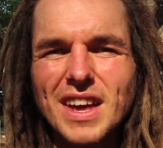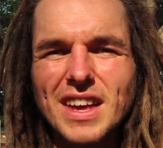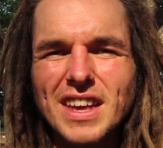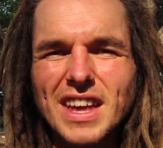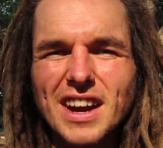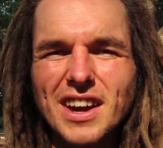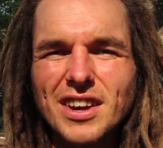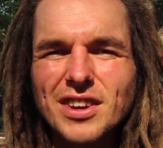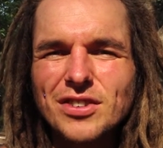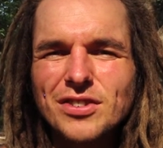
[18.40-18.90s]

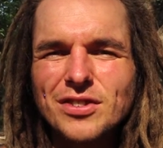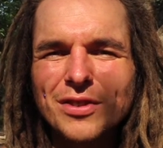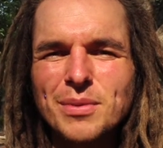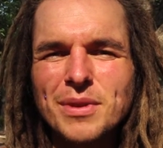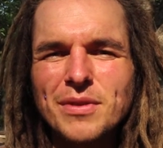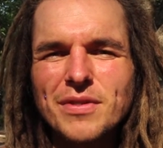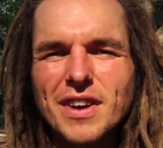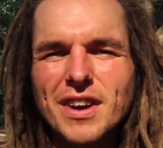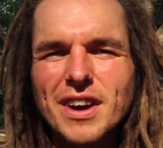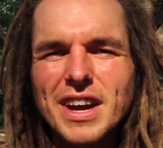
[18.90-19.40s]
Yeah, I used to
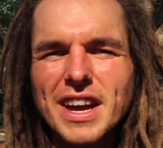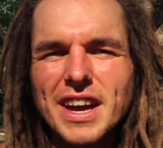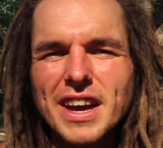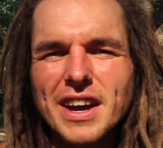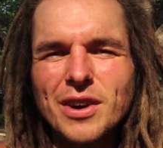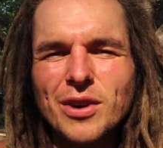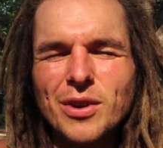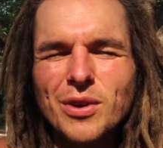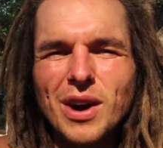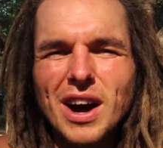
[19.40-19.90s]
be very
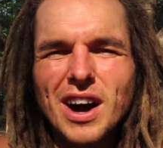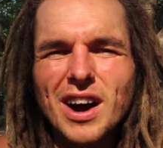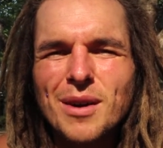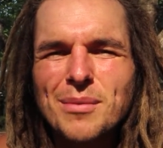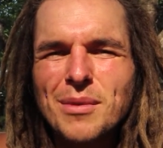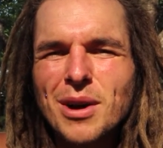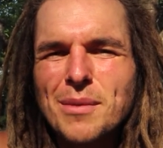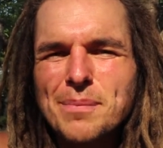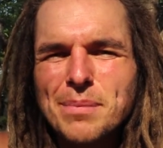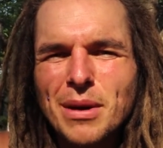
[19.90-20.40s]
ill. I
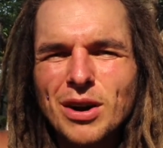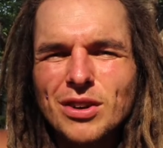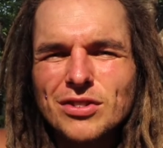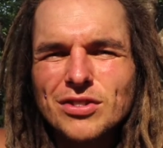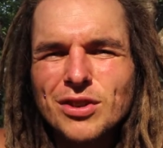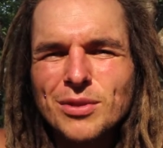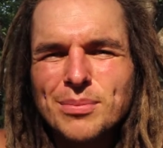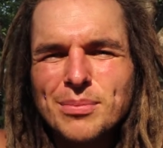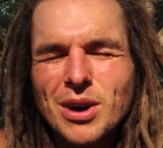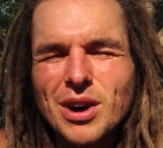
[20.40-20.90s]

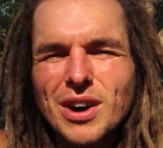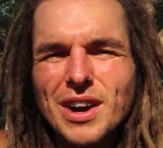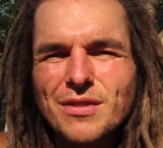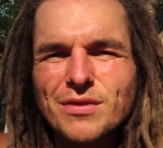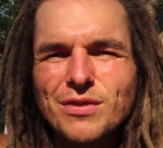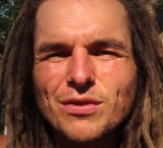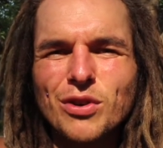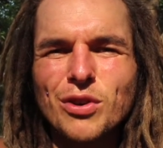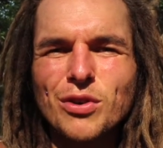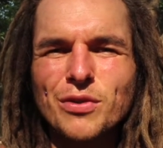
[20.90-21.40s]
embarked on my
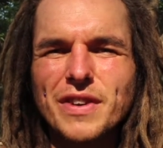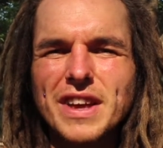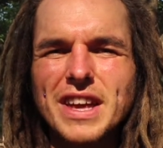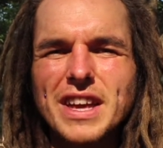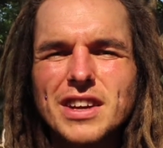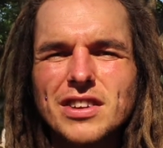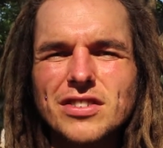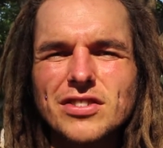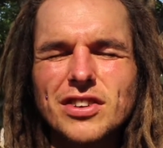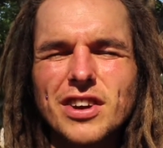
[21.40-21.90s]
raw
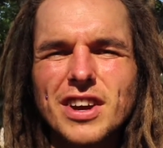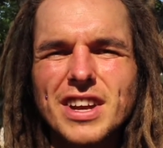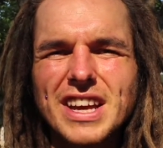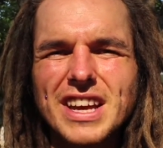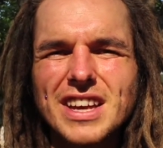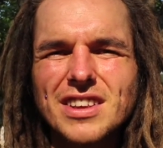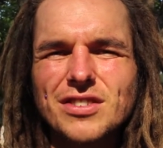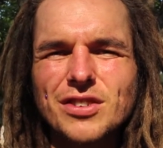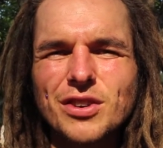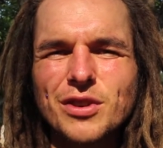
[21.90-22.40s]
vegan
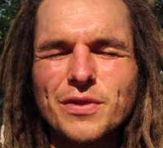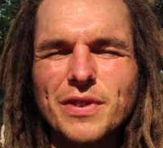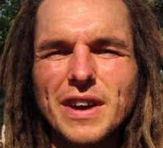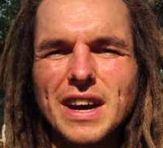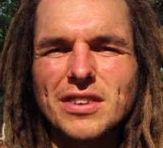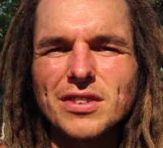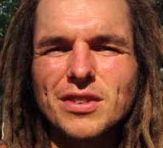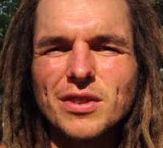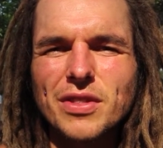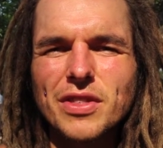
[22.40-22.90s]
journey in
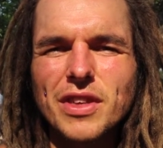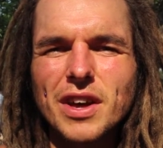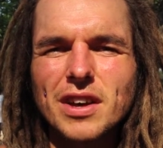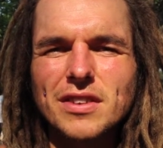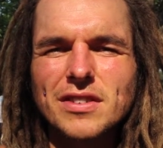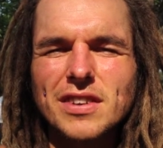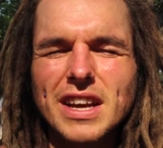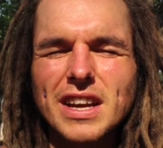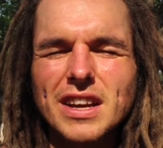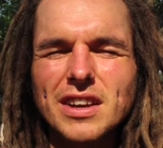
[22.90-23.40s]

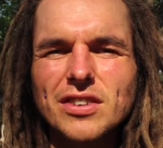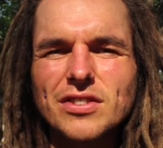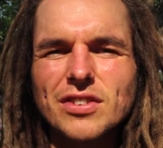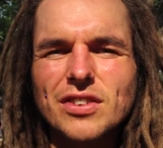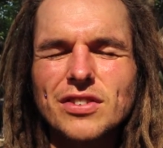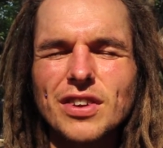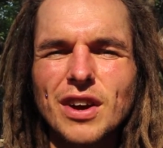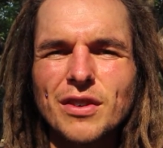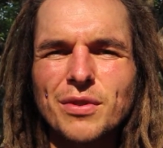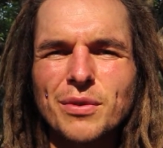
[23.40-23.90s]
2013. I used
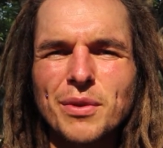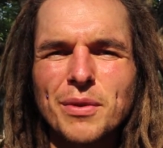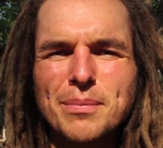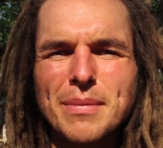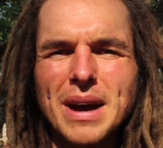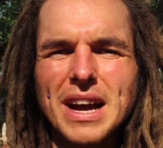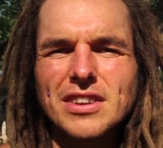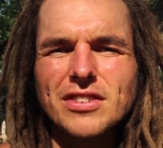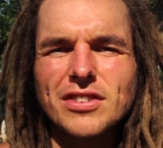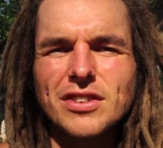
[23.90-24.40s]
to suffer with
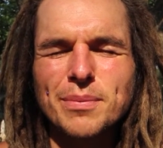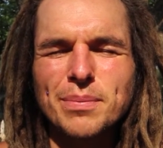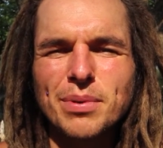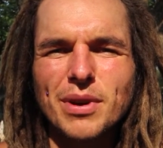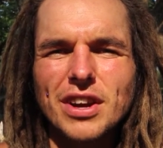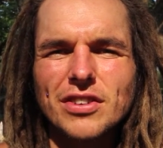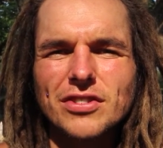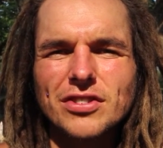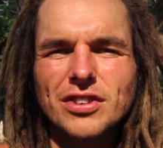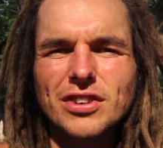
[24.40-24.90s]
major
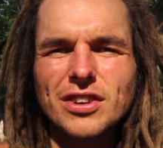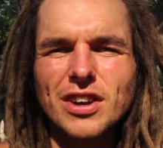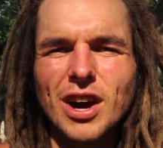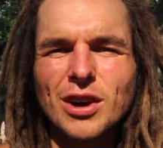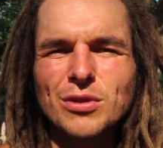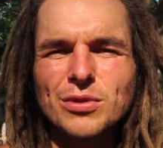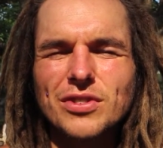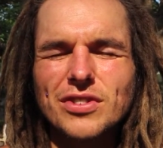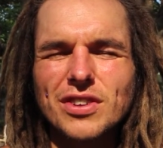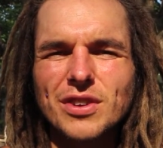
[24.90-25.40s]
depression,
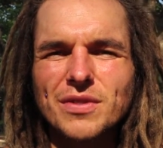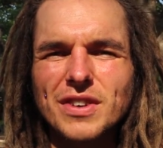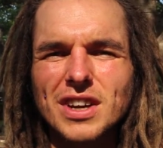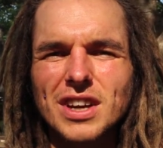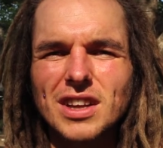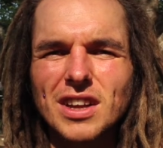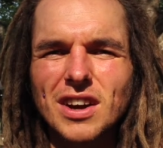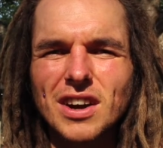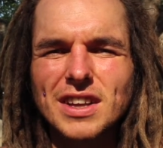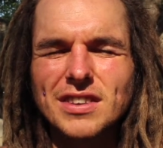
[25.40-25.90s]
ulcerative
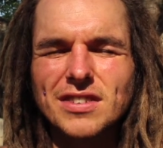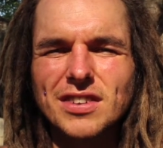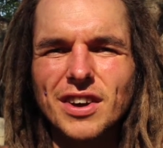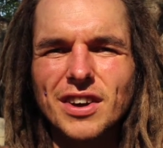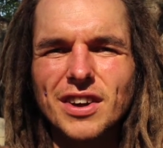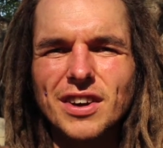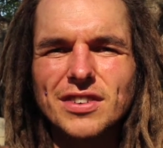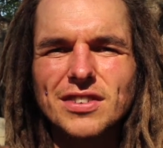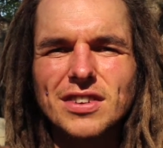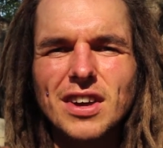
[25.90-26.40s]

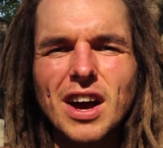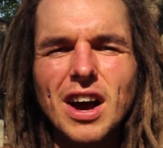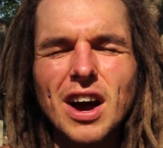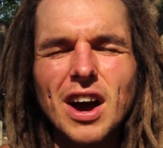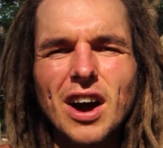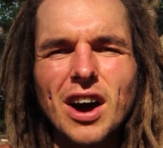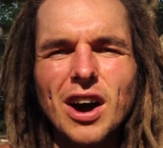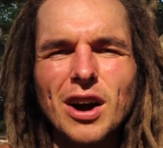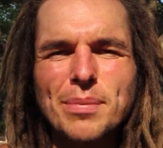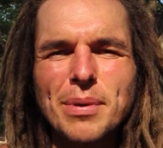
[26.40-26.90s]
colitis,
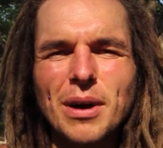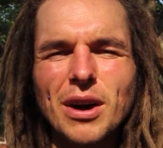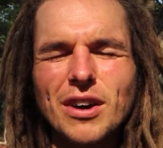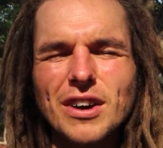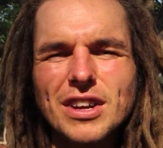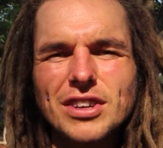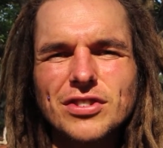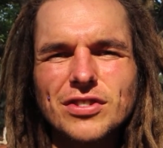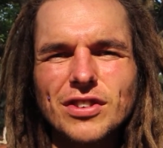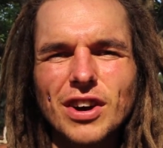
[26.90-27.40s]

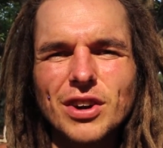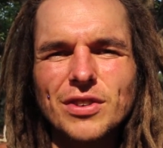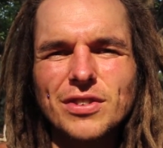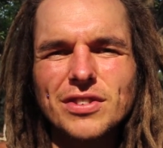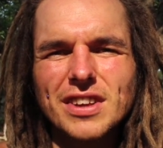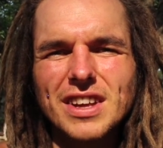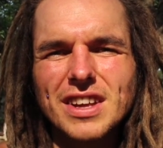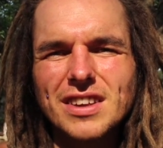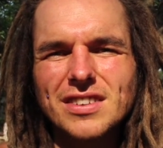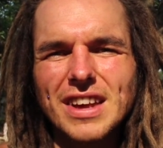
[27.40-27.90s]

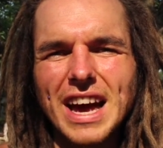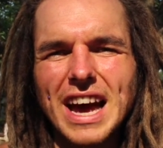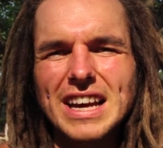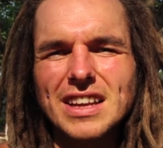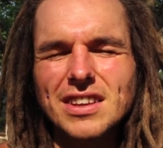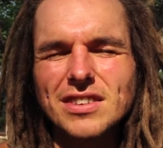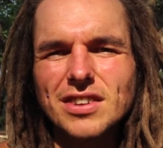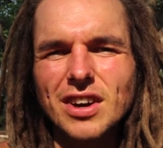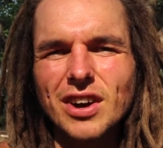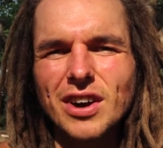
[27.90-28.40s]
hyperhidrosis,
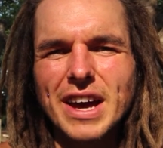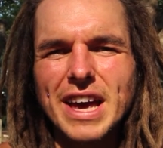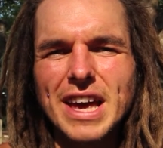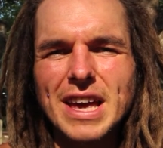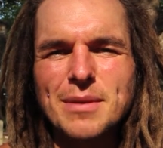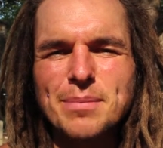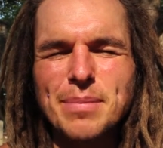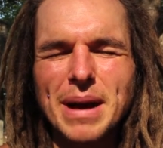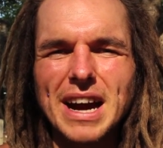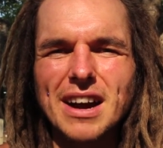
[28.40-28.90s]

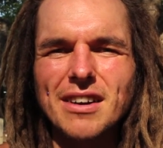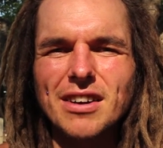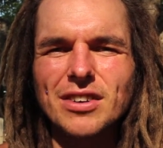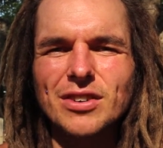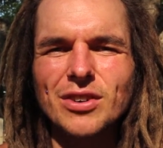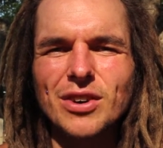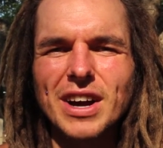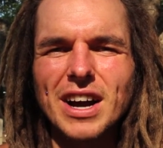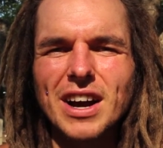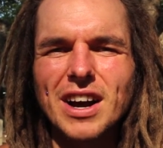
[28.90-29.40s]
anxiety,
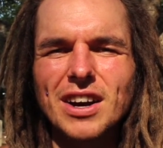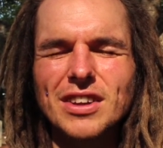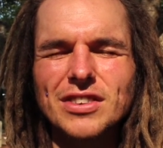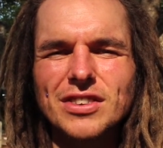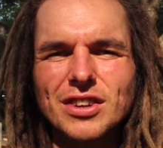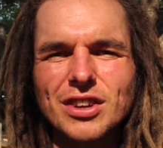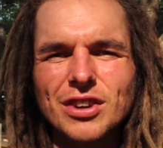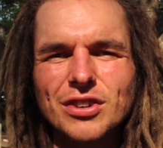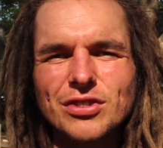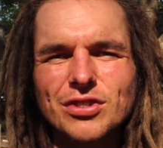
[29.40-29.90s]
paranoia,
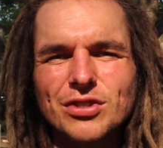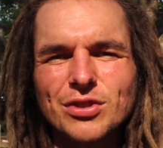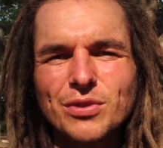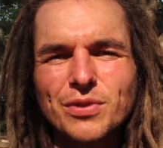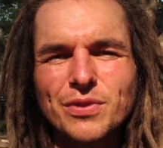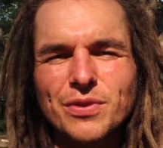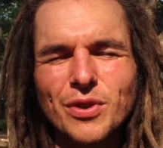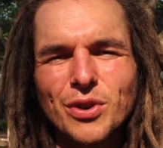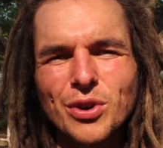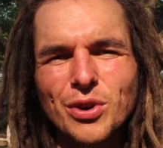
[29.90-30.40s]
delusional
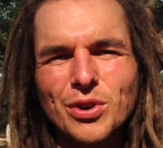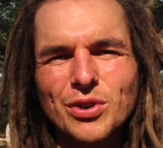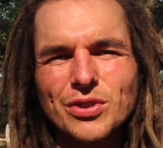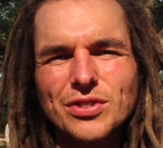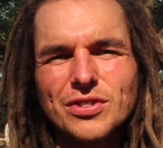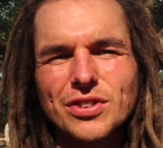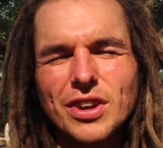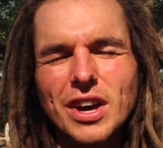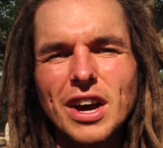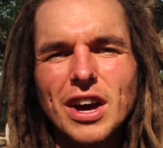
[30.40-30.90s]

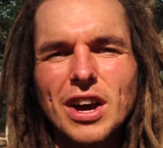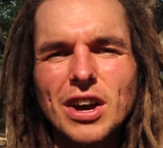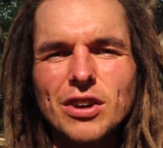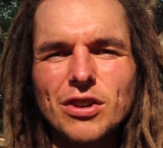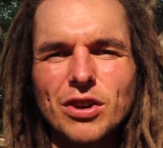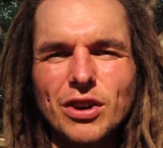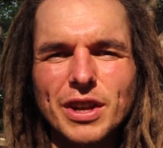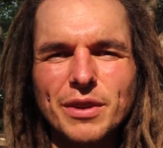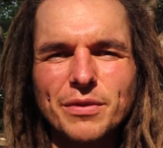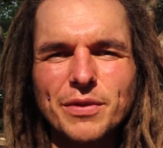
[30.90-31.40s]
thoughts,
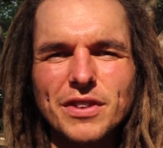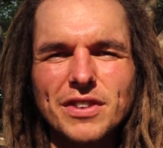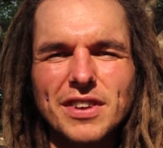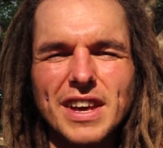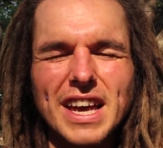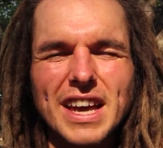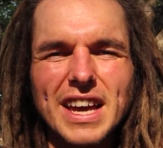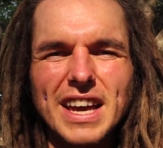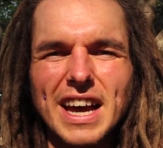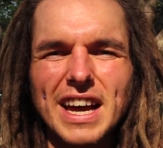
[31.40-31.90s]
chronic
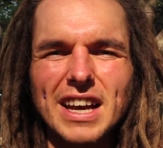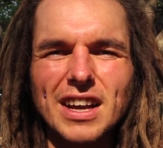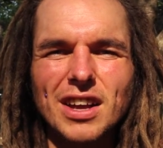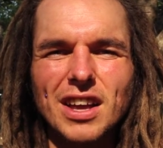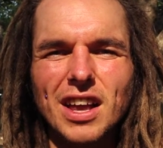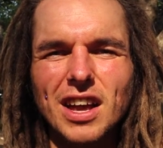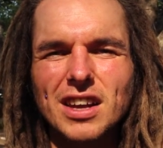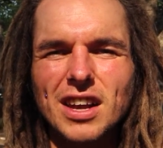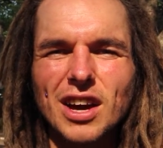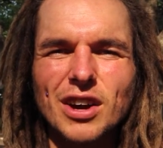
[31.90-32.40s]
fatigue and
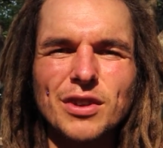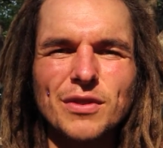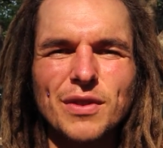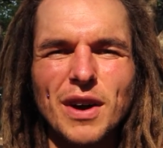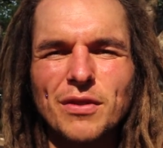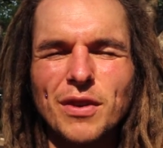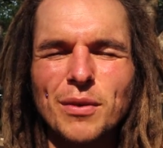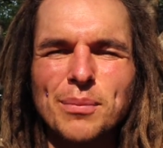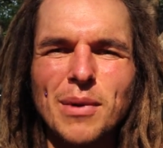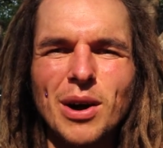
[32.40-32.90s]
a load of
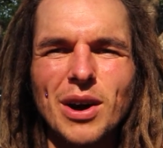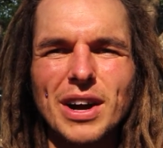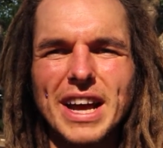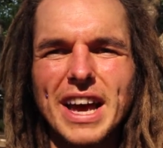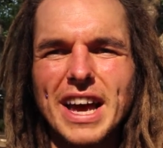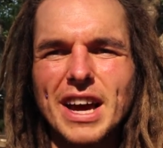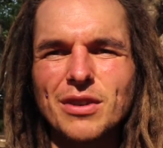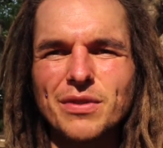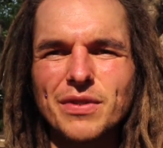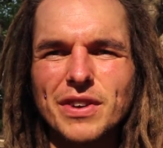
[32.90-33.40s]
other minor
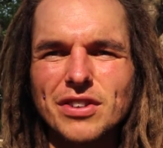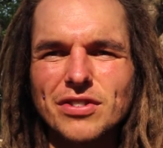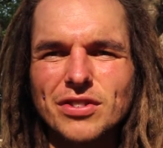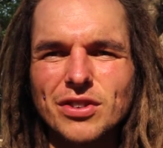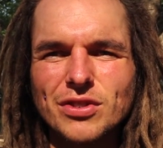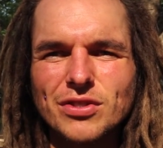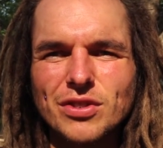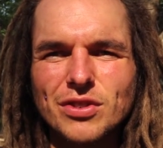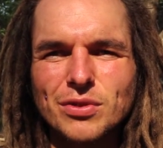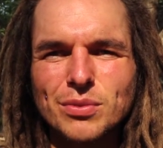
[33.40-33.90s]
health
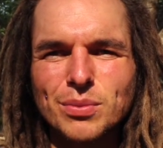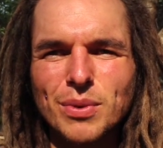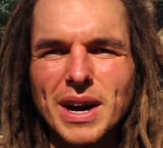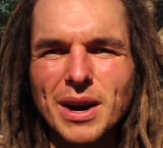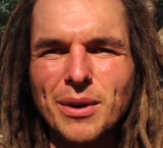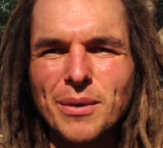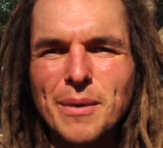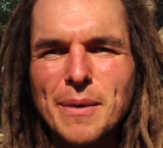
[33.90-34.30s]
issues as well.